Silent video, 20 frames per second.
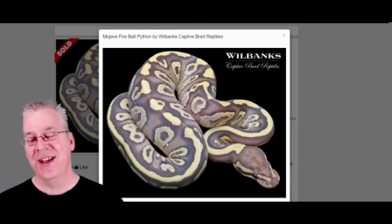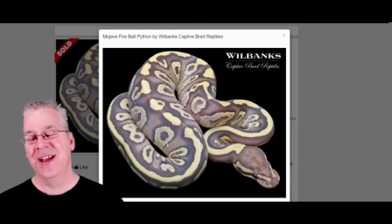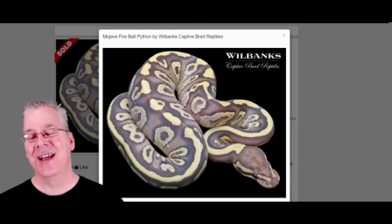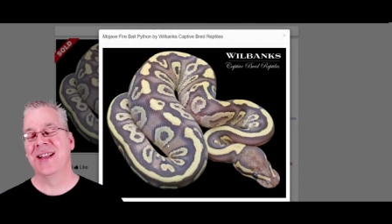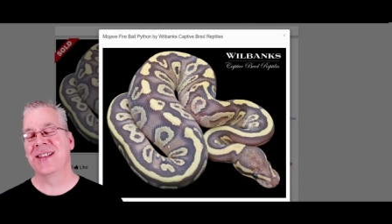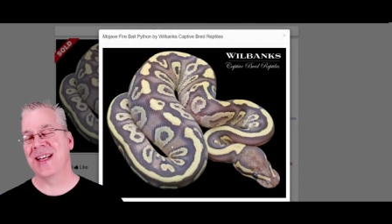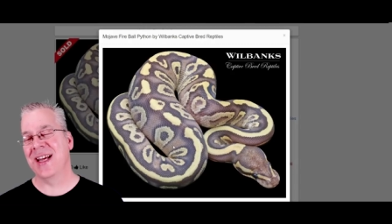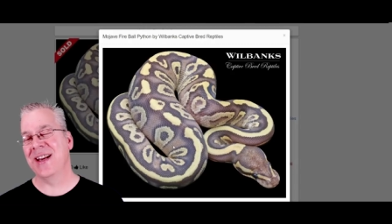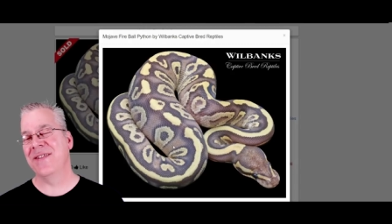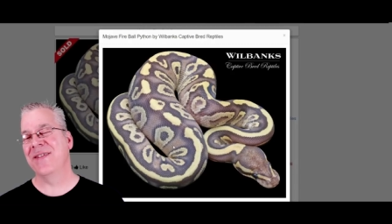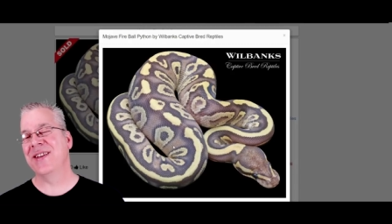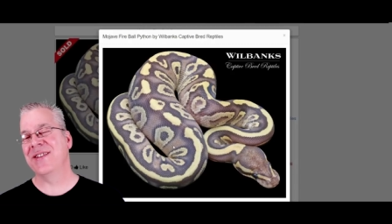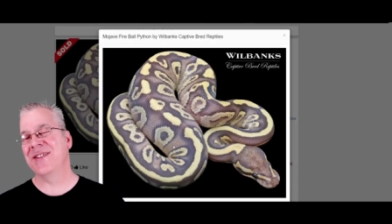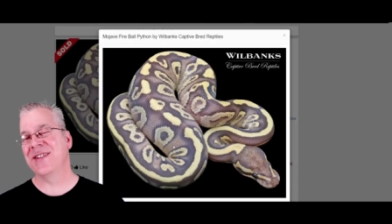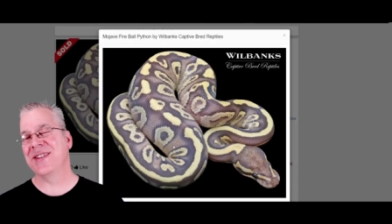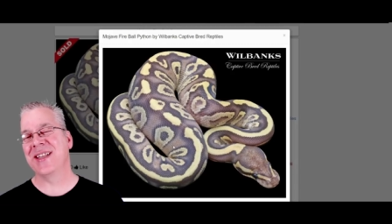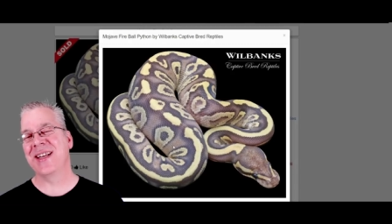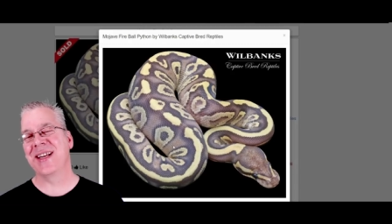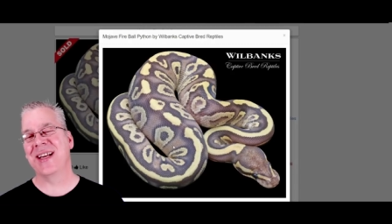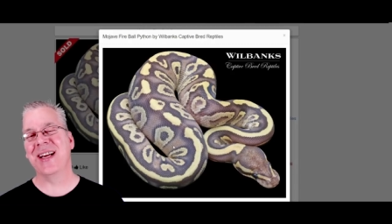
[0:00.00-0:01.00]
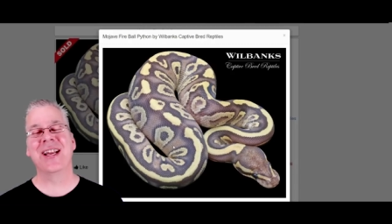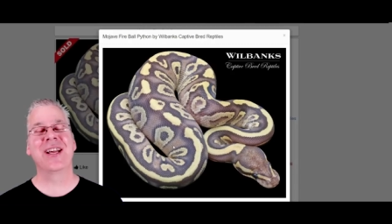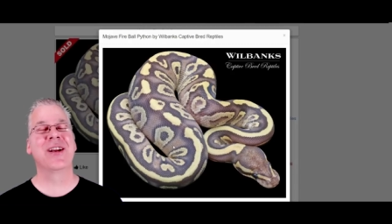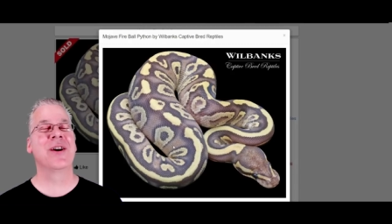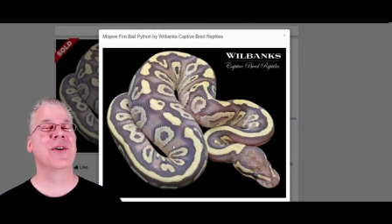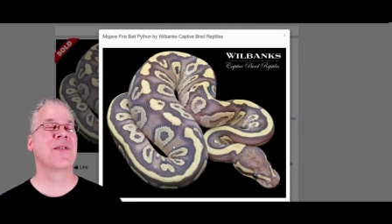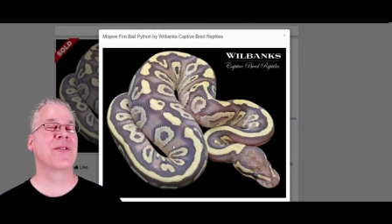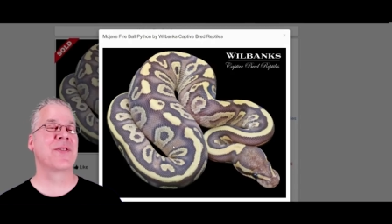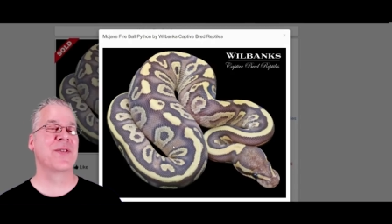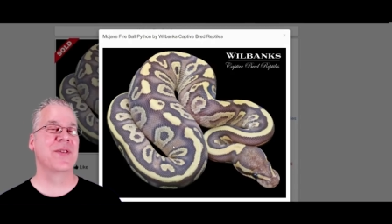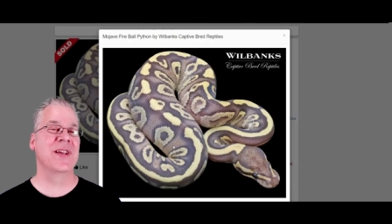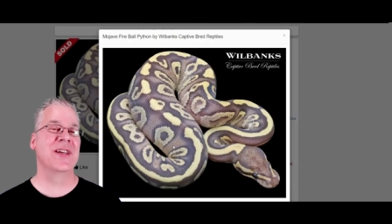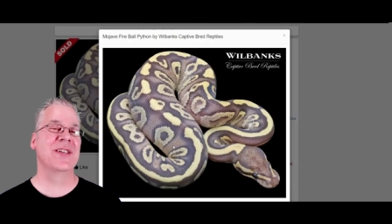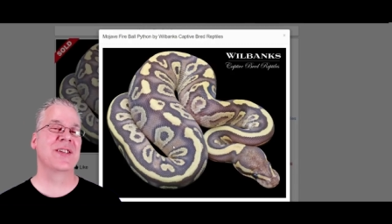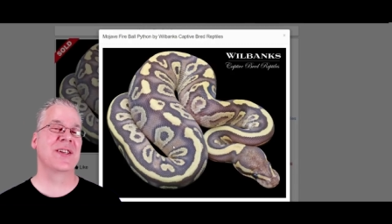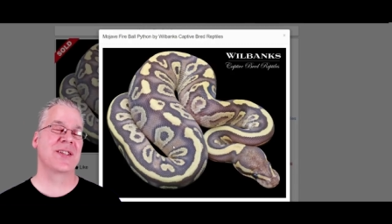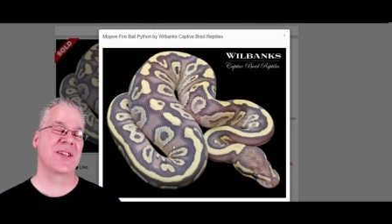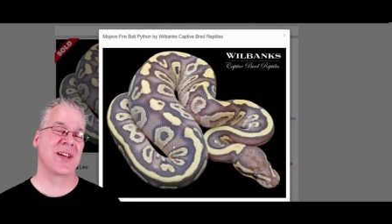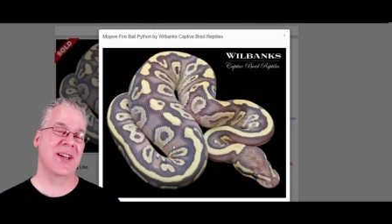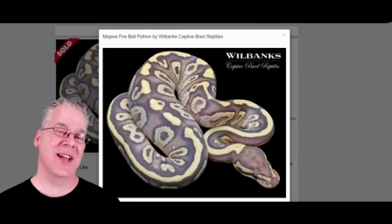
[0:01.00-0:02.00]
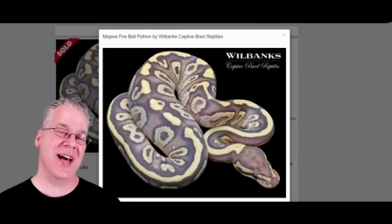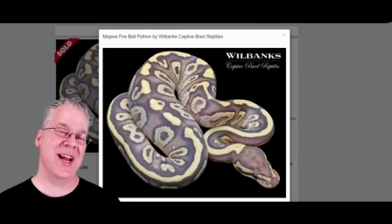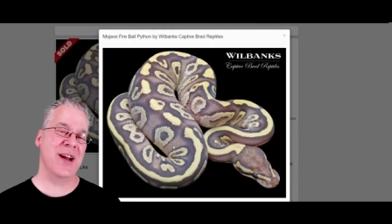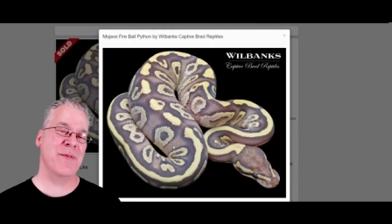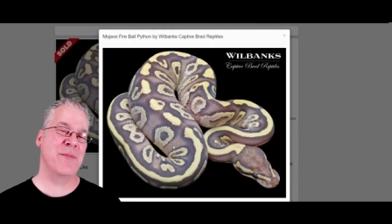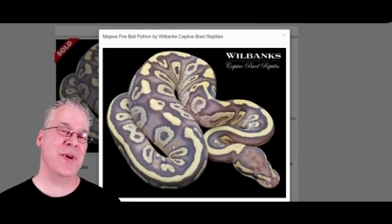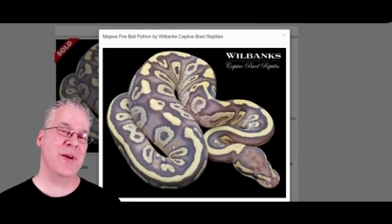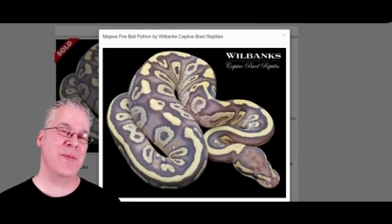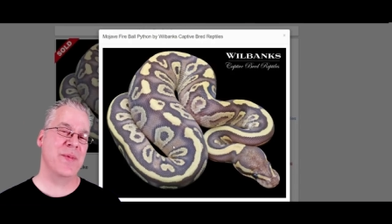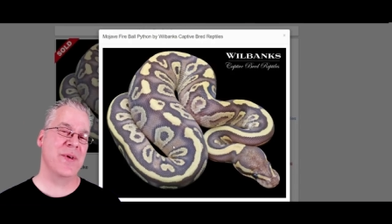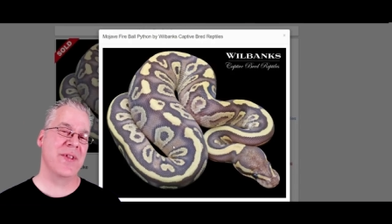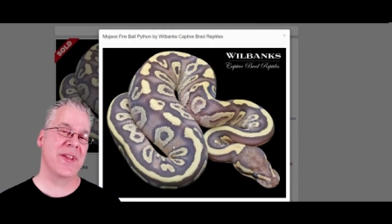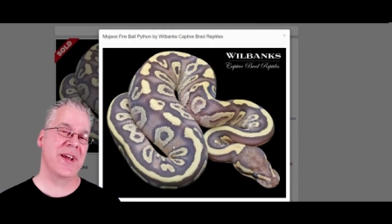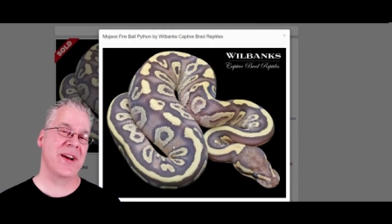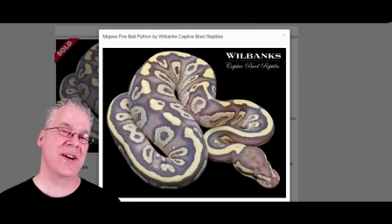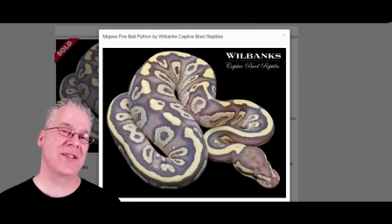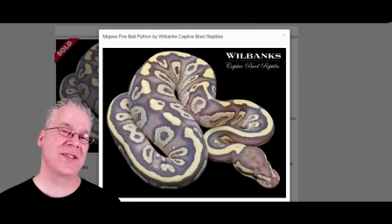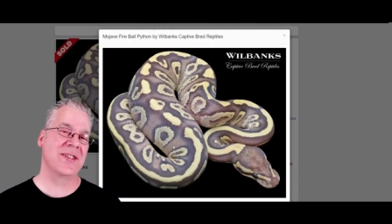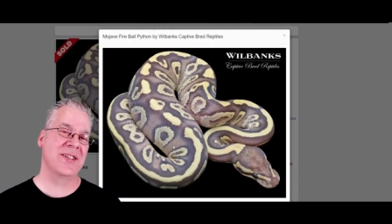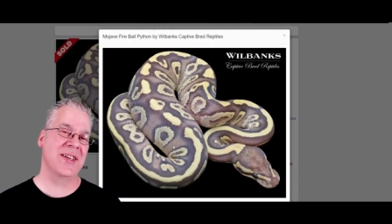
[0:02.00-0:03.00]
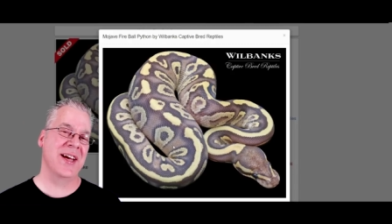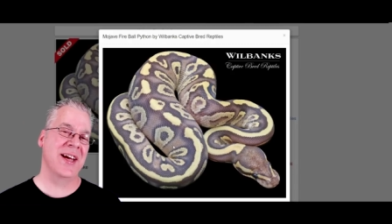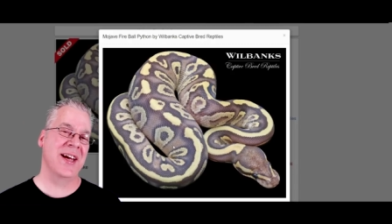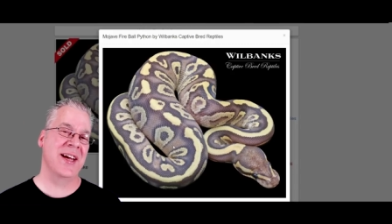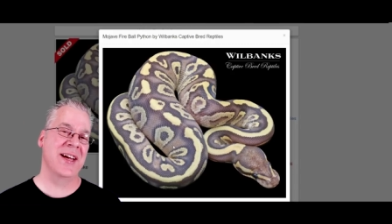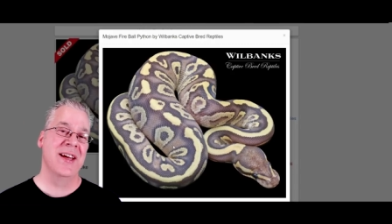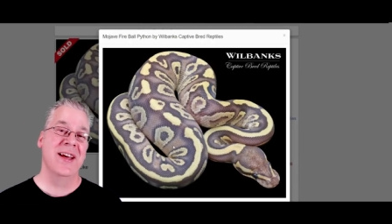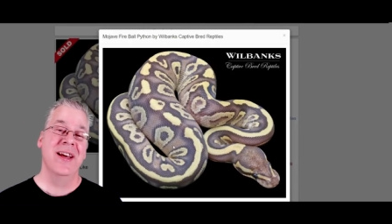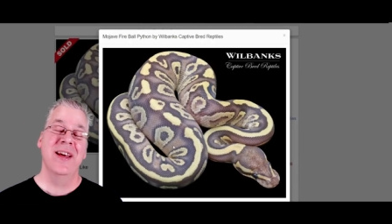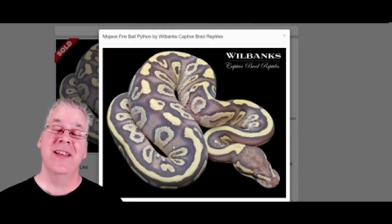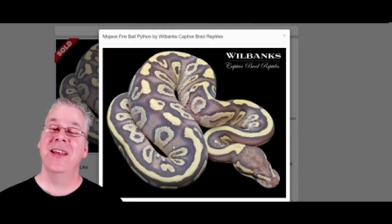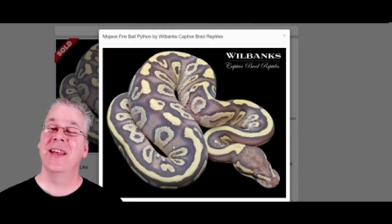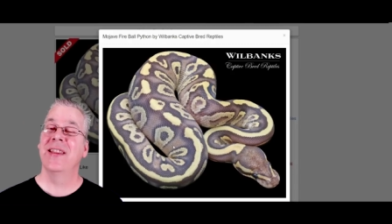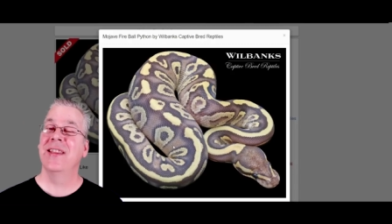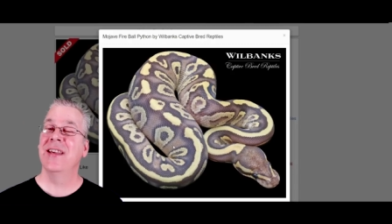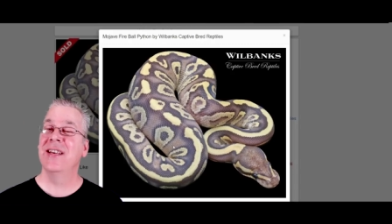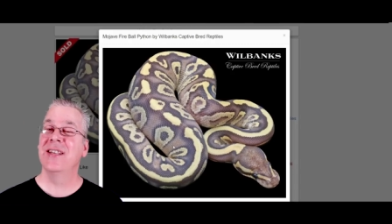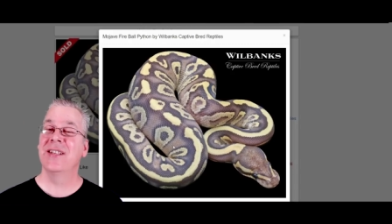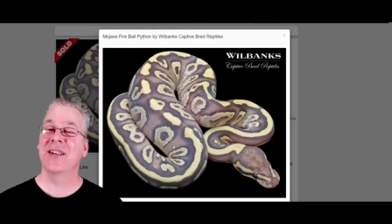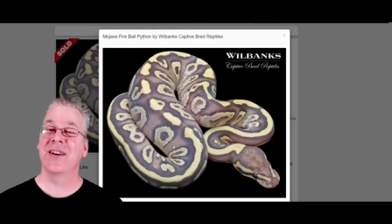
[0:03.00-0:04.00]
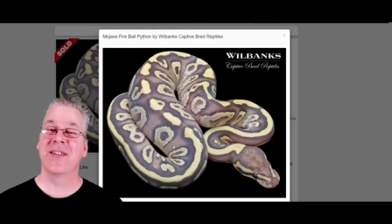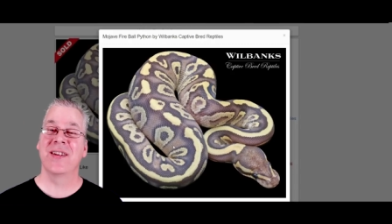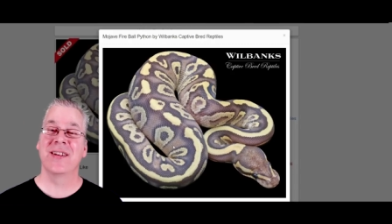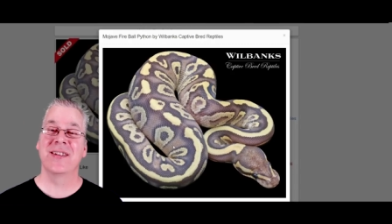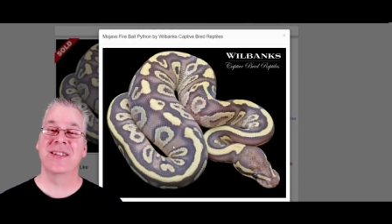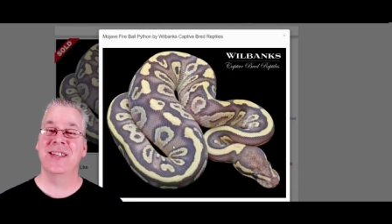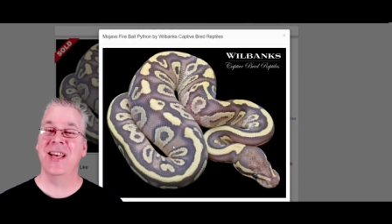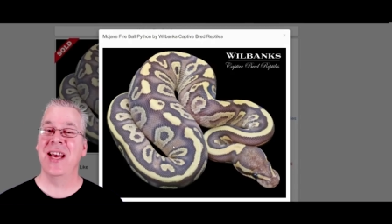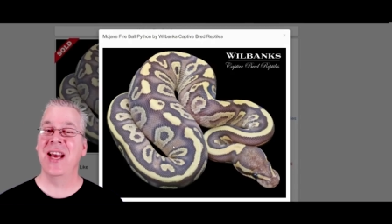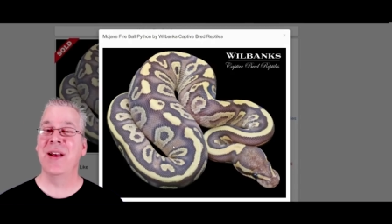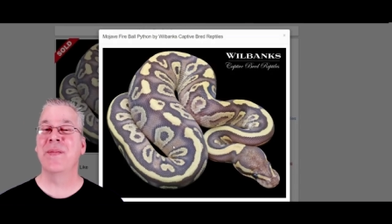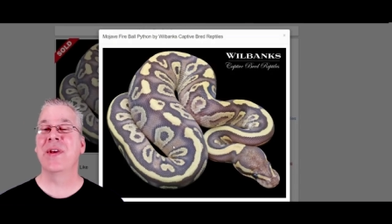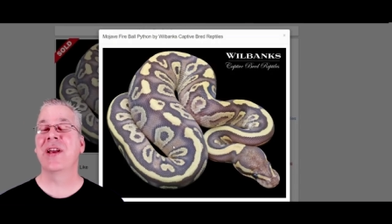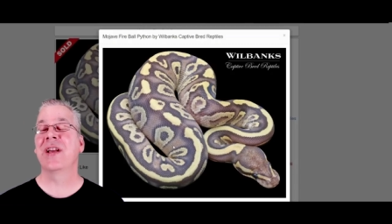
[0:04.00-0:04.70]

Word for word: And it's kind of interesting kind of going through these. There's a lot of people that are saying that these are the same.